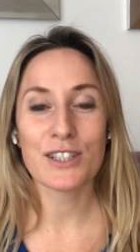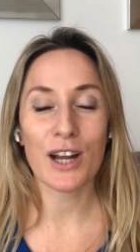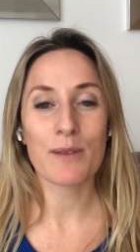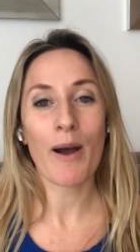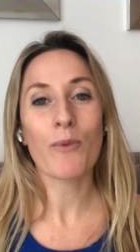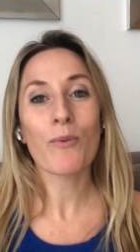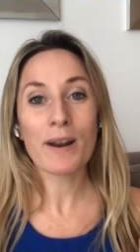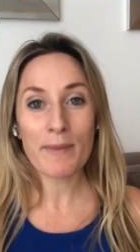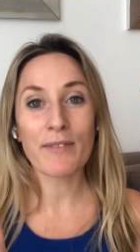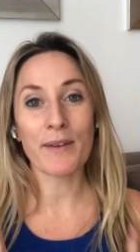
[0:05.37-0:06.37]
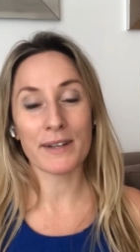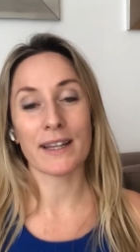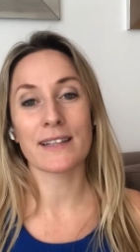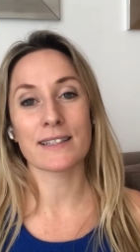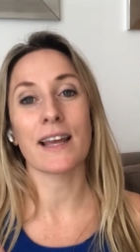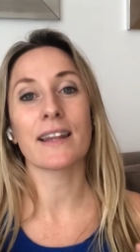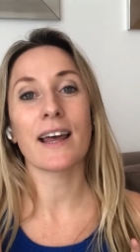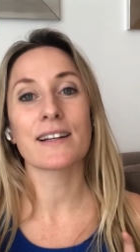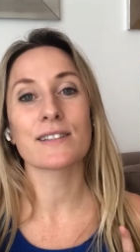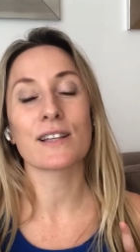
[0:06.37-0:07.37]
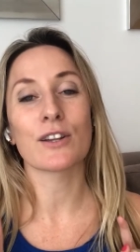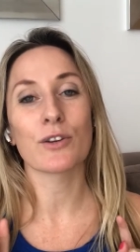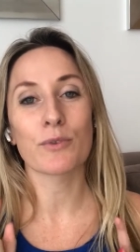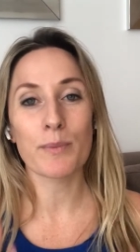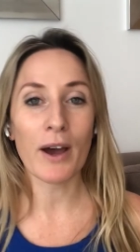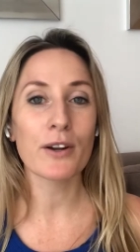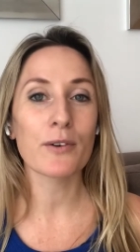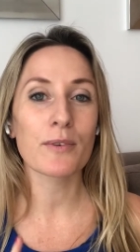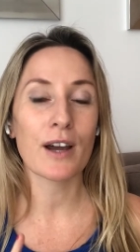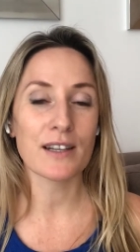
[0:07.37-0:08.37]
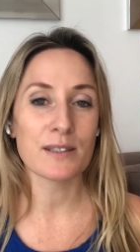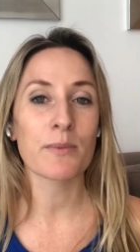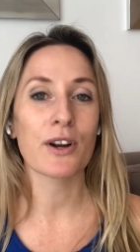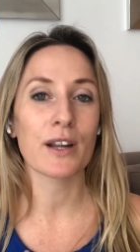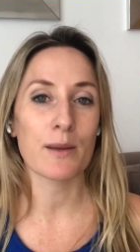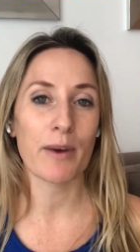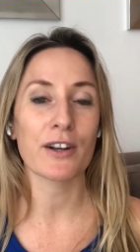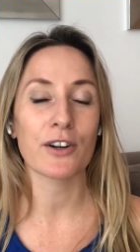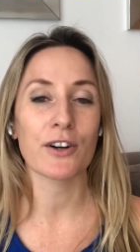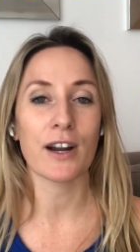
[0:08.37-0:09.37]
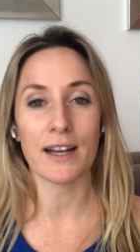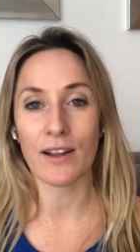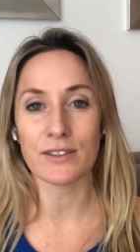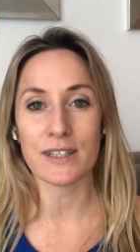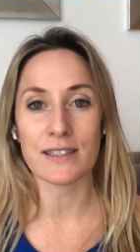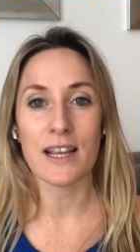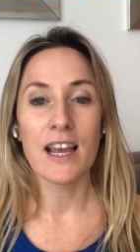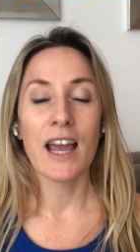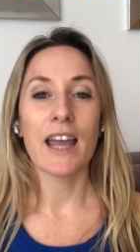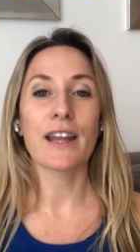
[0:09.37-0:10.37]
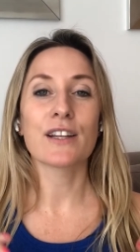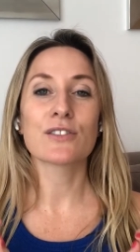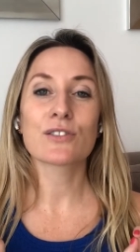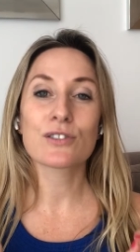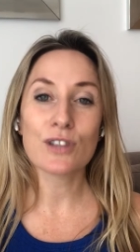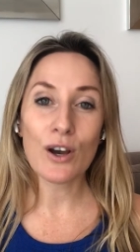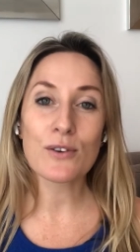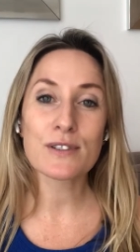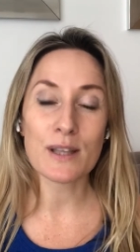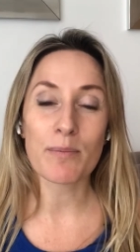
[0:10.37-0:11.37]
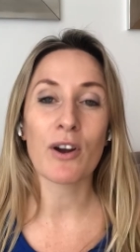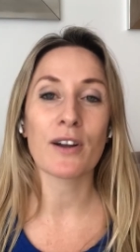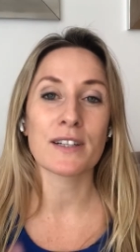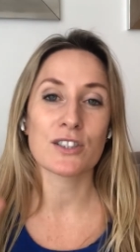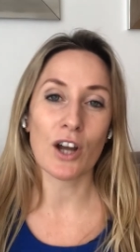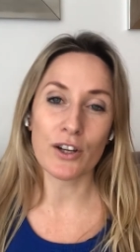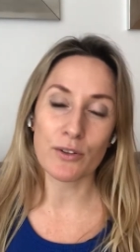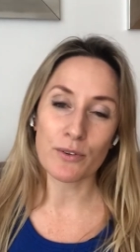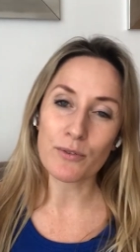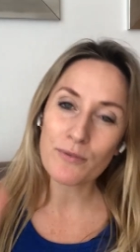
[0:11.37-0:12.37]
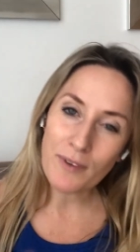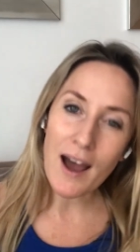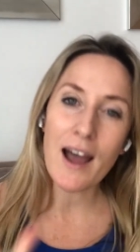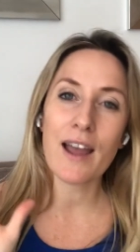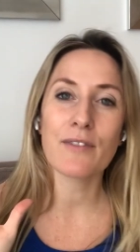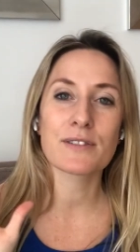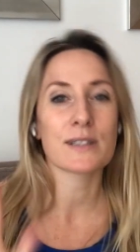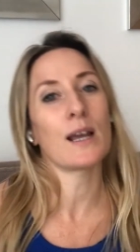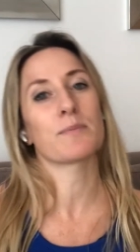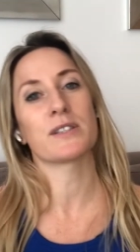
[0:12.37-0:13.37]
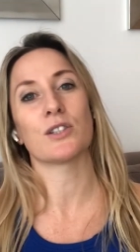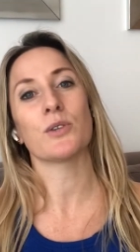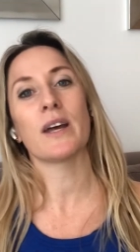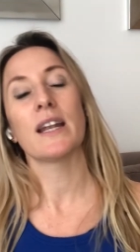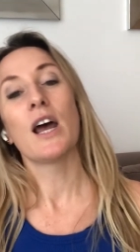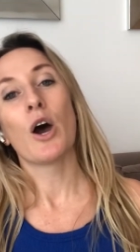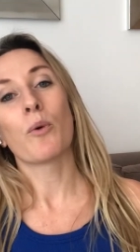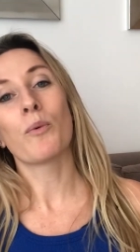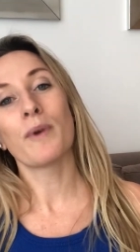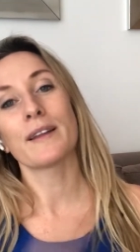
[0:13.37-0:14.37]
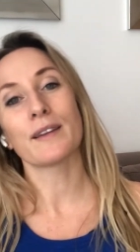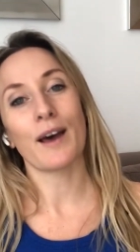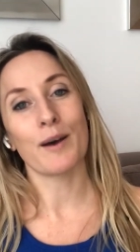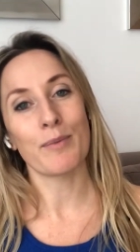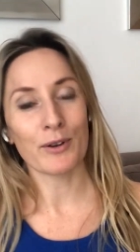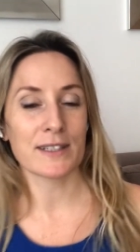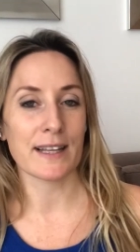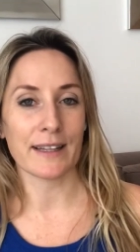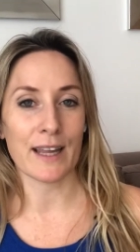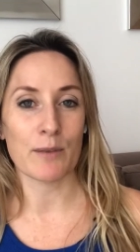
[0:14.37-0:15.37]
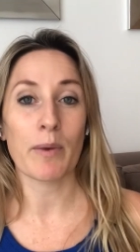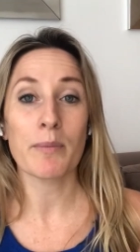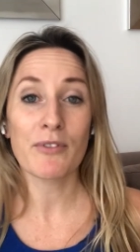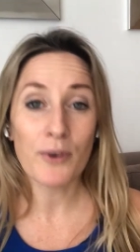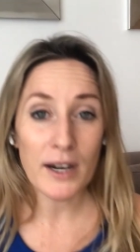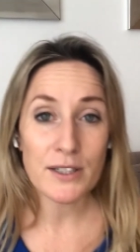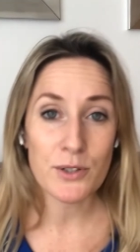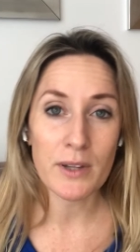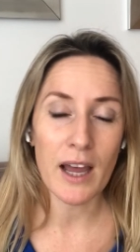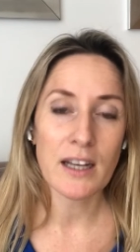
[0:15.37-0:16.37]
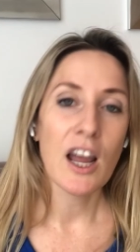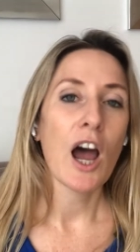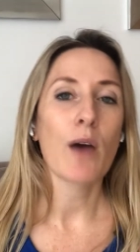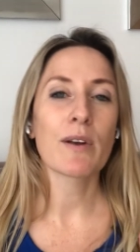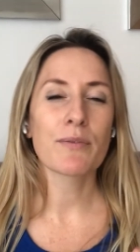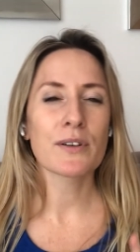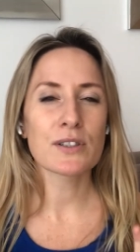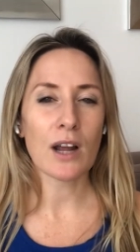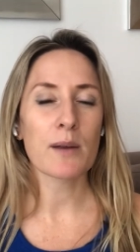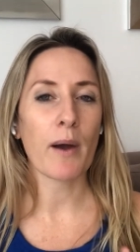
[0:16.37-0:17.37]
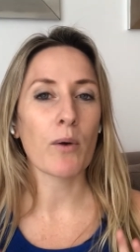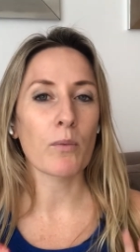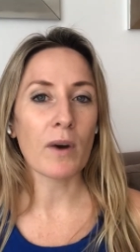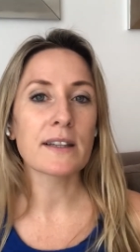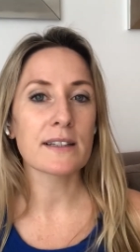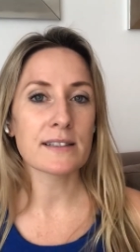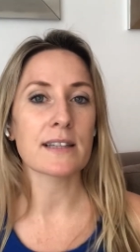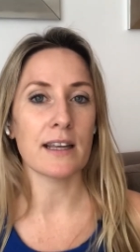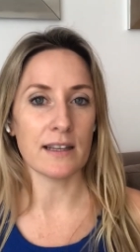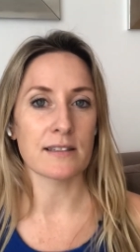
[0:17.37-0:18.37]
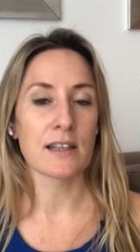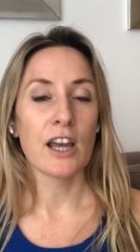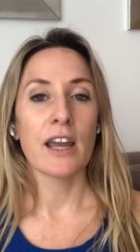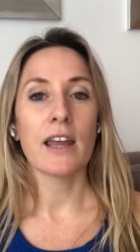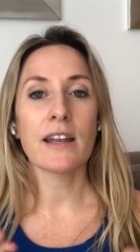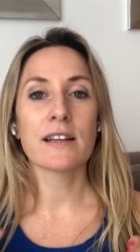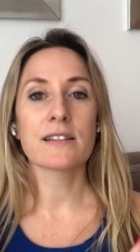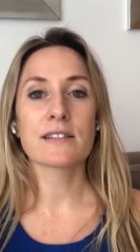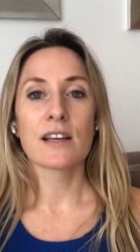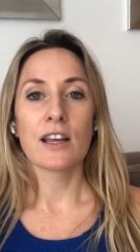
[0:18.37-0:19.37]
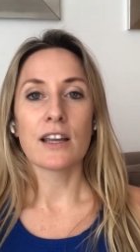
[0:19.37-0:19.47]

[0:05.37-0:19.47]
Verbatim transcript: talk about one of my favorite things and that is the Rubato customer and competitor analysis. It is so simple, I'm gonna talk you through five steps to do it with a bonus at the end. But before I do that, I'm gonna first talk about what this is. It is